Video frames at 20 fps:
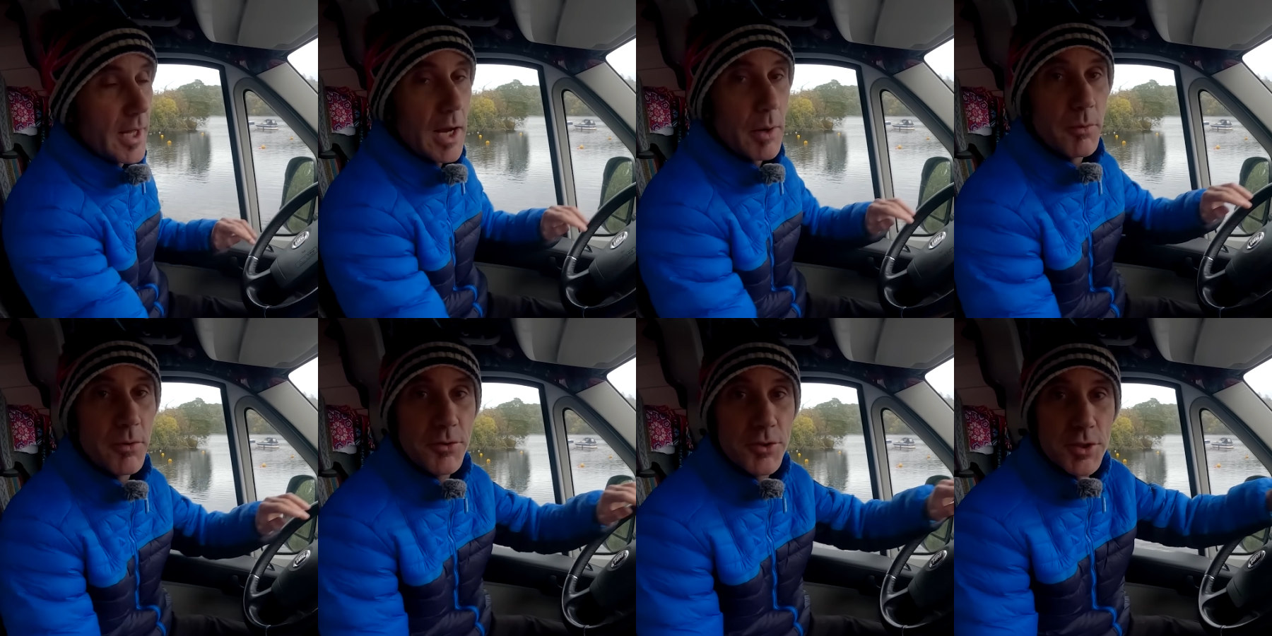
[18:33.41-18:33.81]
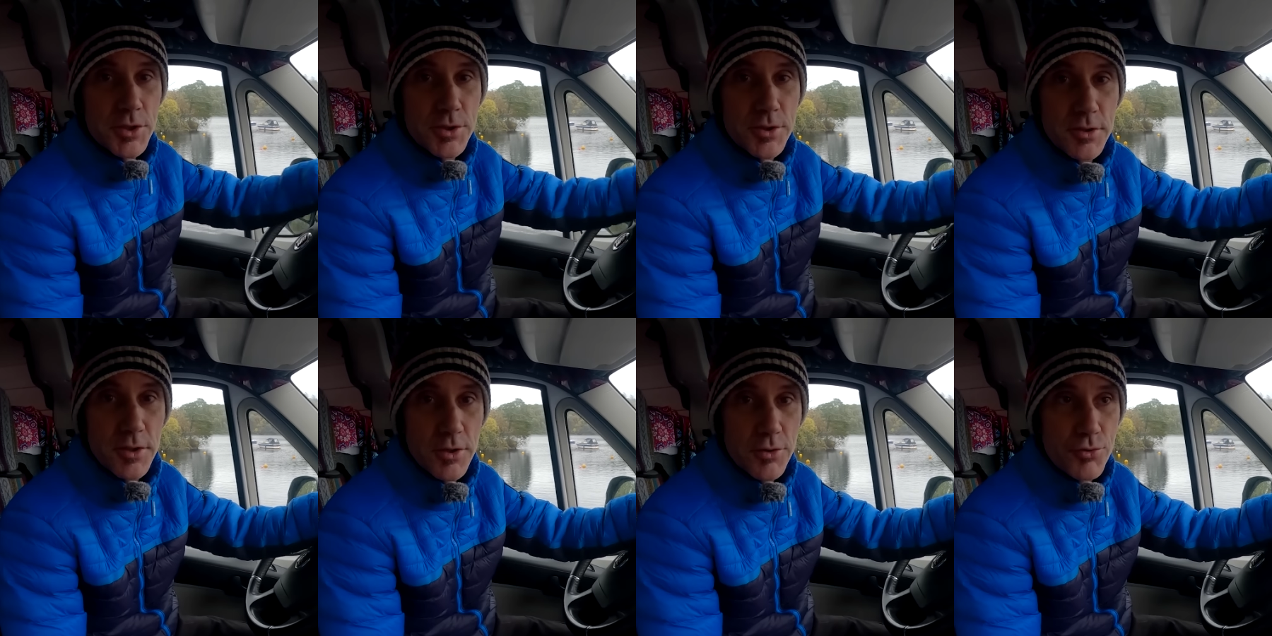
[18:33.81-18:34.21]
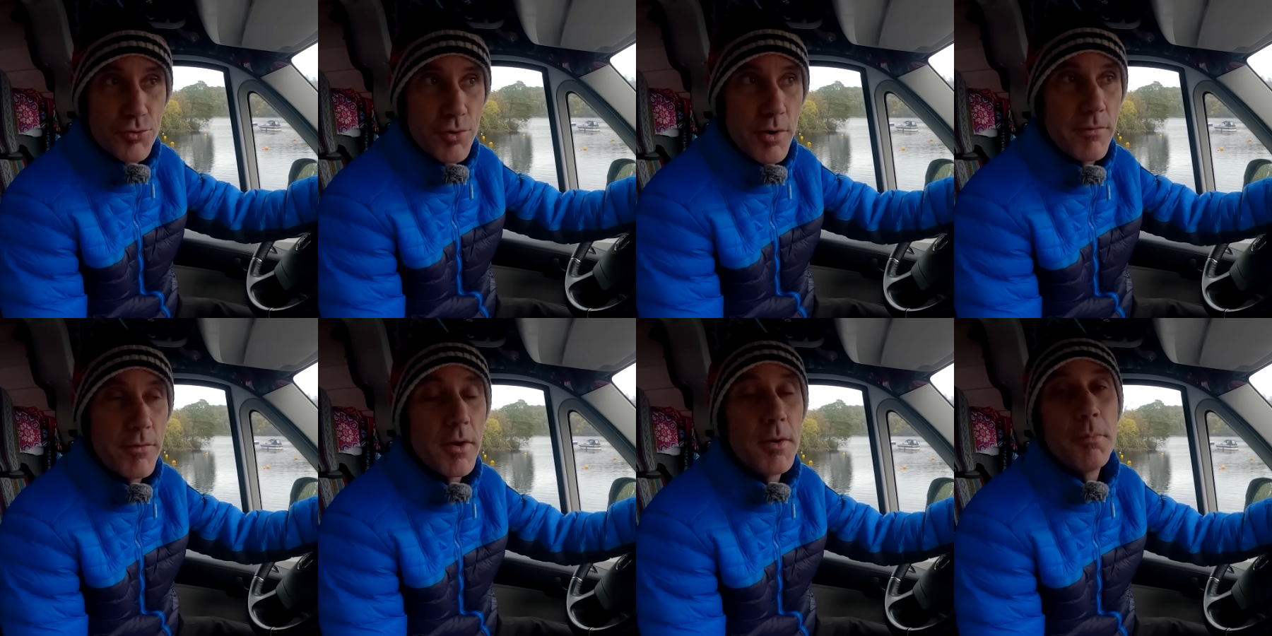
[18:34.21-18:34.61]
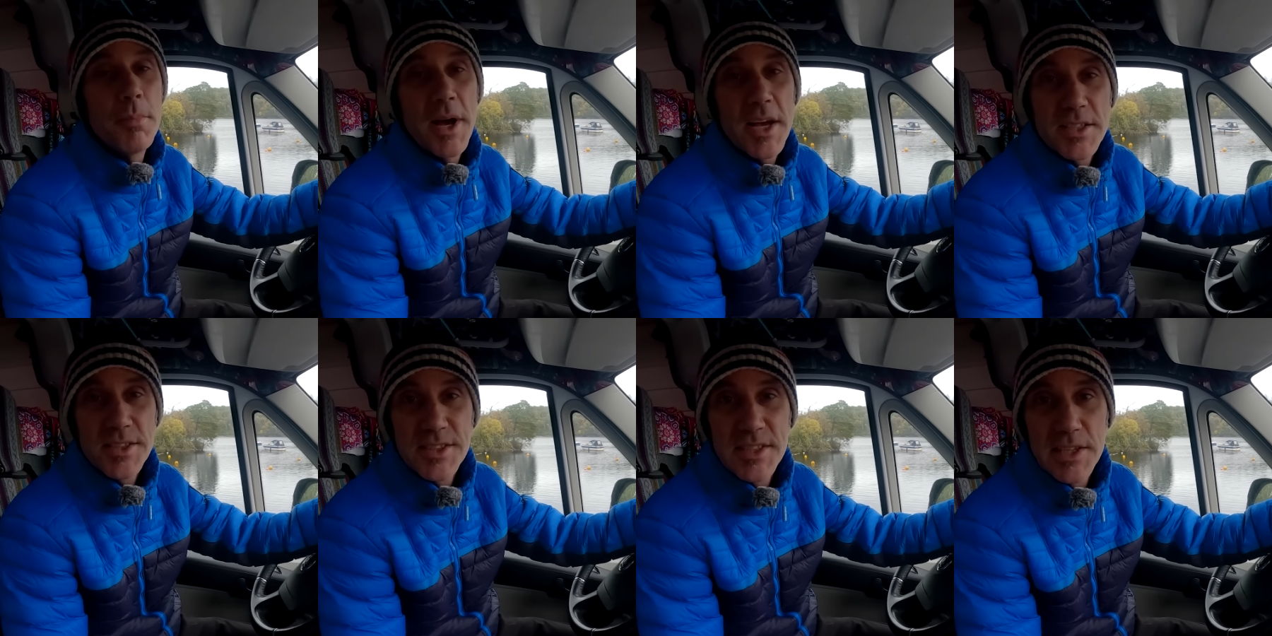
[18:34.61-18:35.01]
and we've just driven
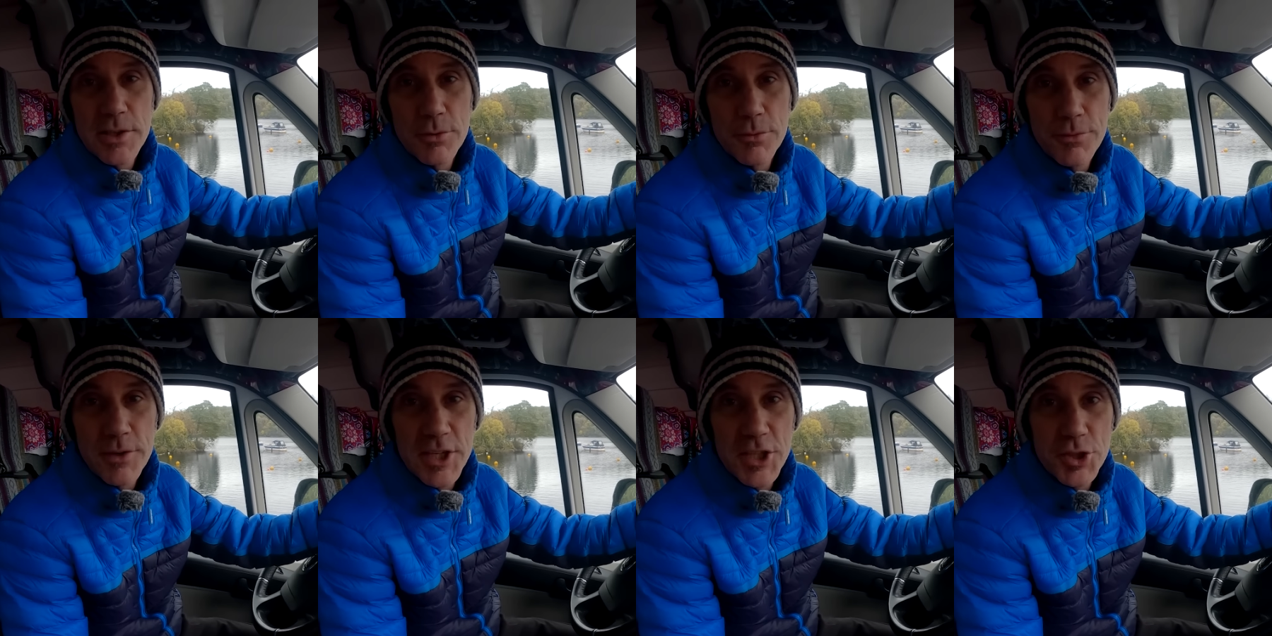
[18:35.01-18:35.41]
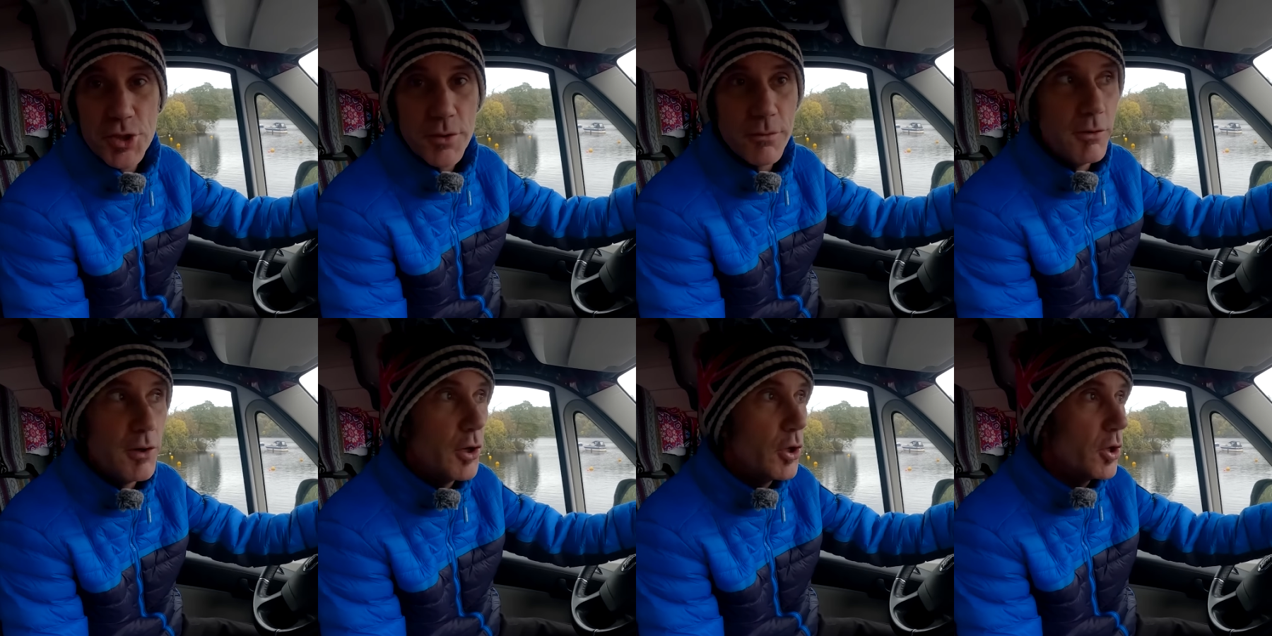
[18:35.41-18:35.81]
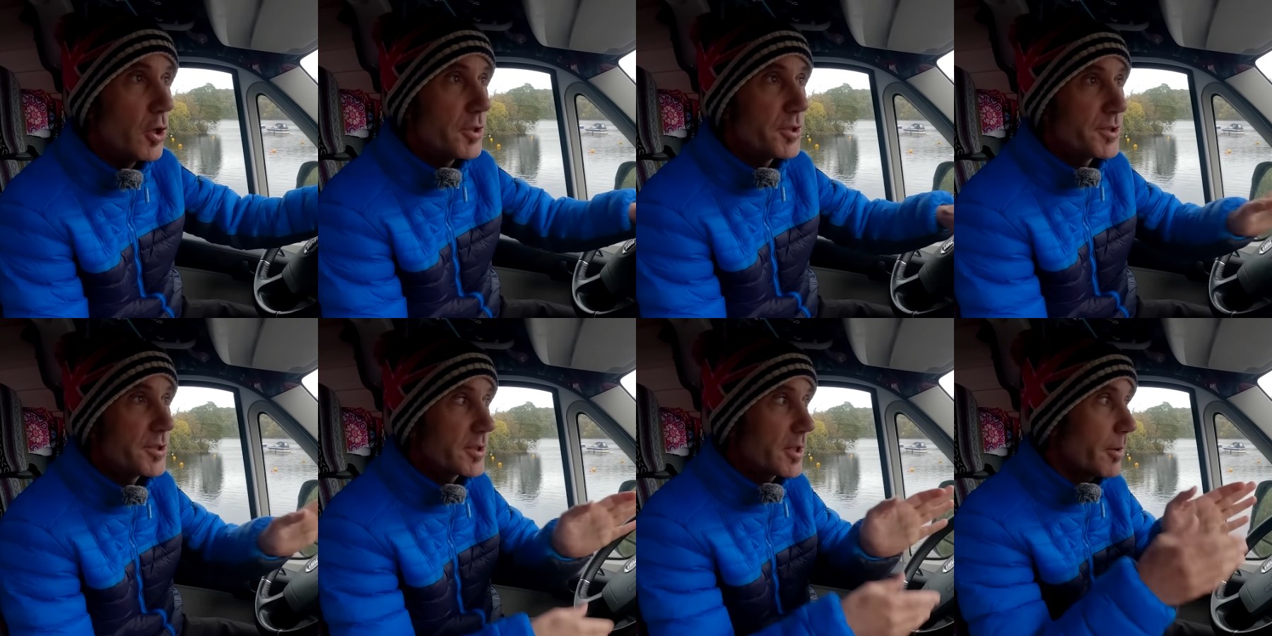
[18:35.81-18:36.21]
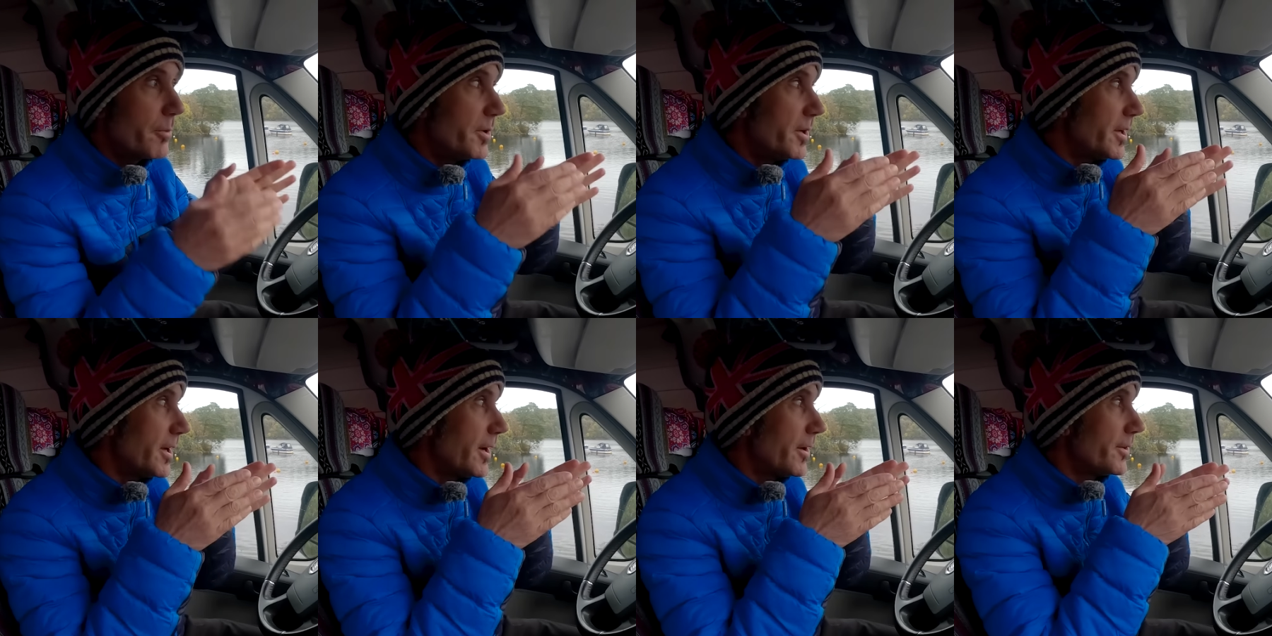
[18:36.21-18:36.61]
past the little village of Luss,
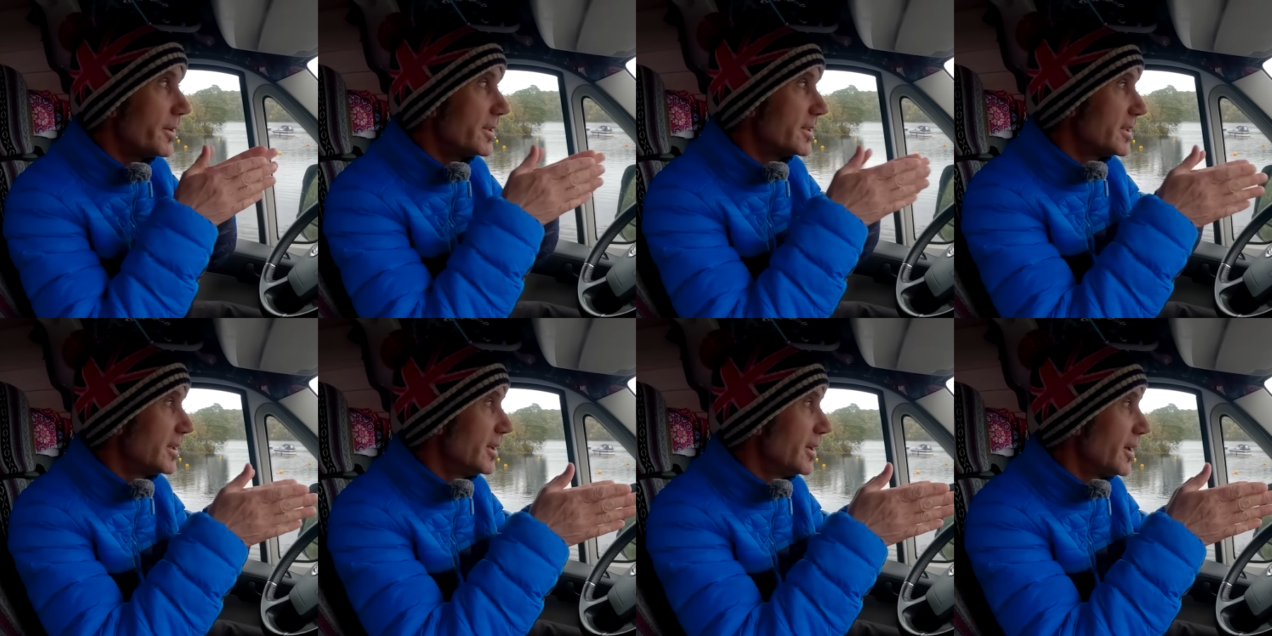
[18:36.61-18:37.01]
coming down this